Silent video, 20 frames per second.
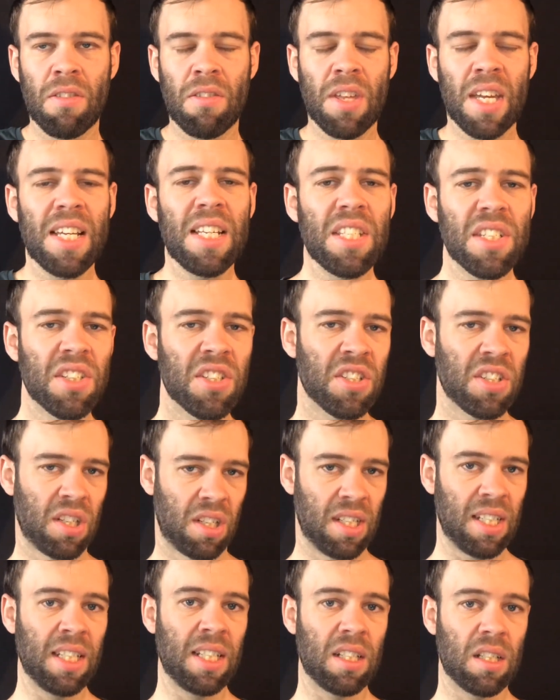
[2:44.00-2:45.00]
these
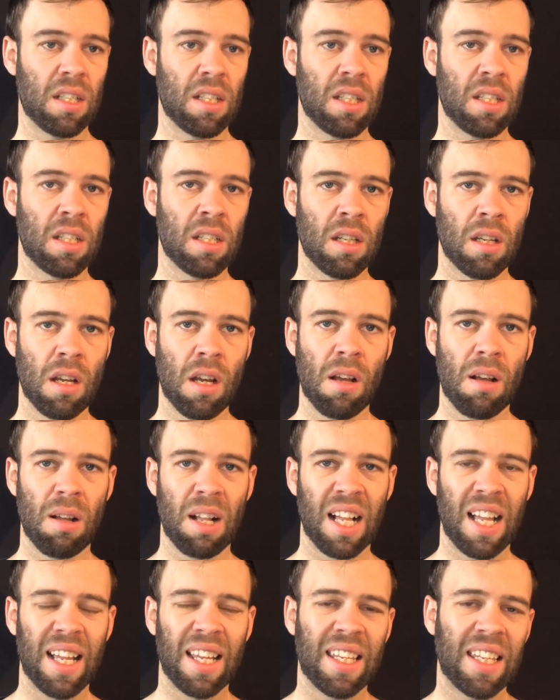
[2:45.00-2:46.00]
sites
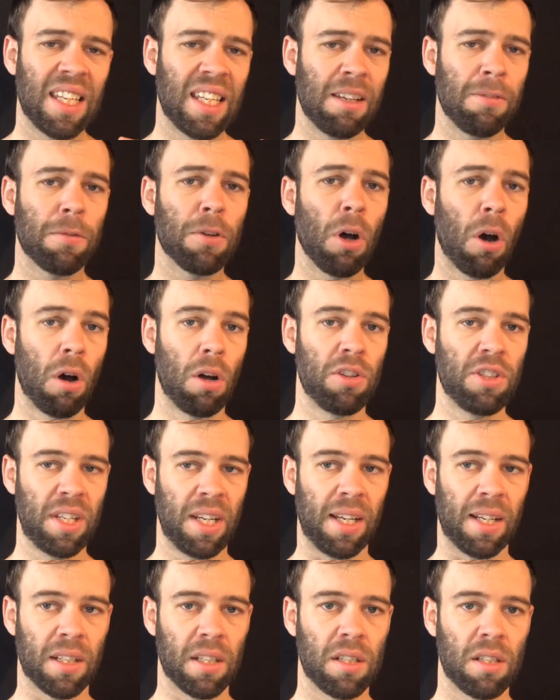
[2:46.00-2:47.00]
give
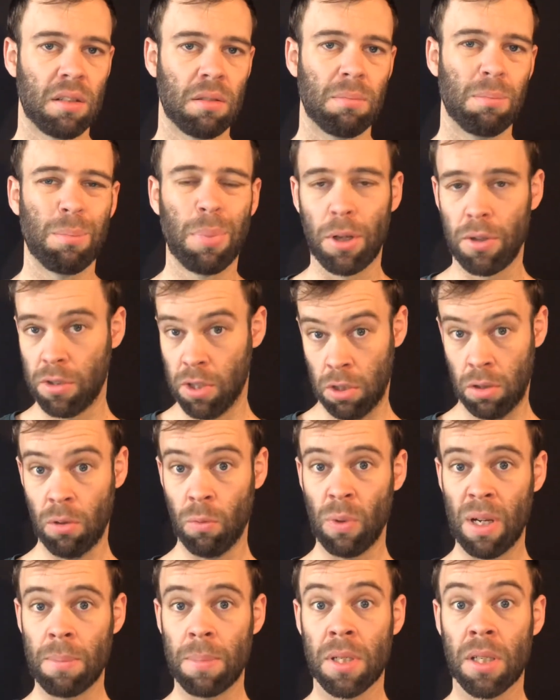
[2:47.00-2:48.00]
context both to
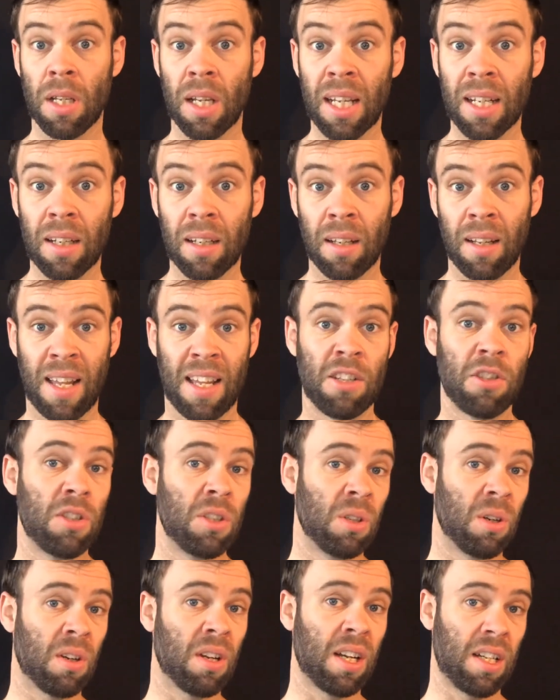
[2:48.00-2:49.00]
your website
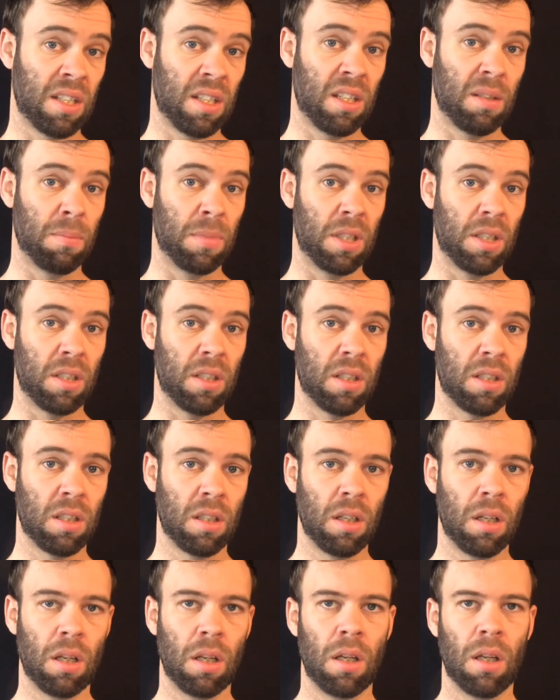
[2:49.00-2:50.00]
and to your
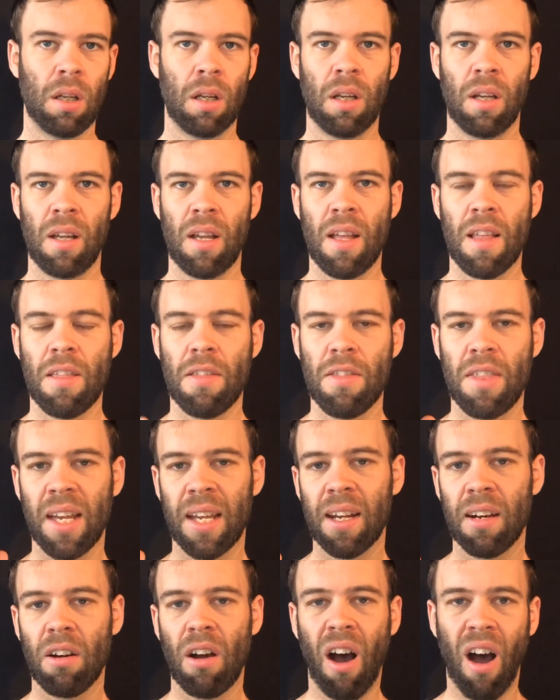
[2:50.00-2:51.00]
customers.
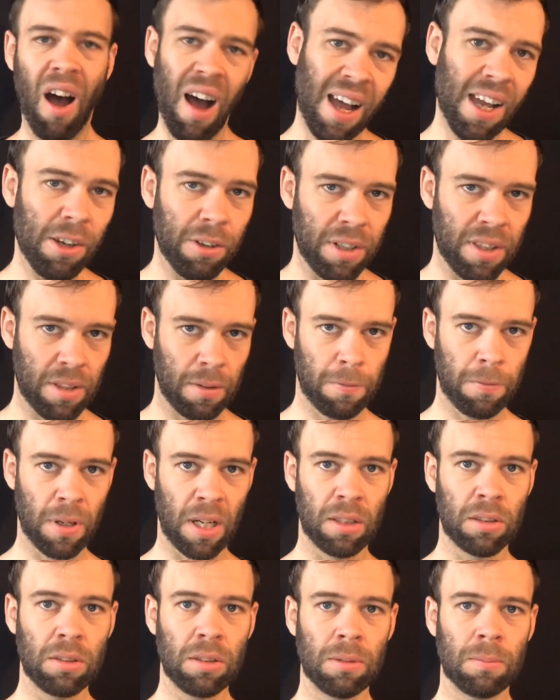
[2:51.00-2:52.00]
They're higher in the
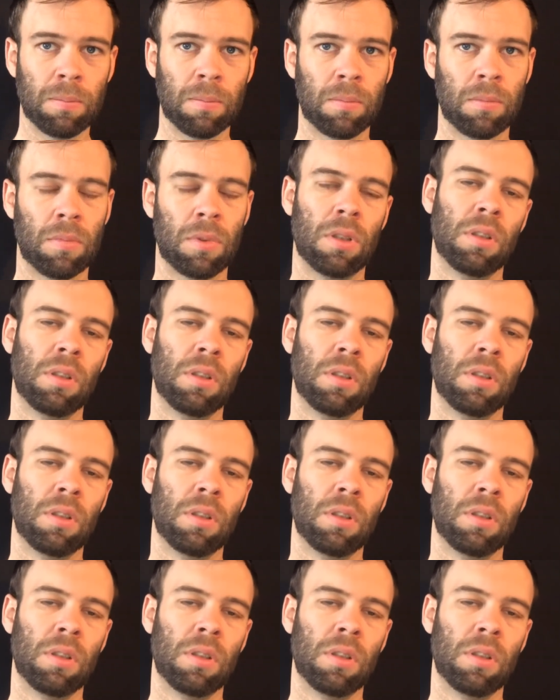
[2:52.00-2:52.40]
funnel,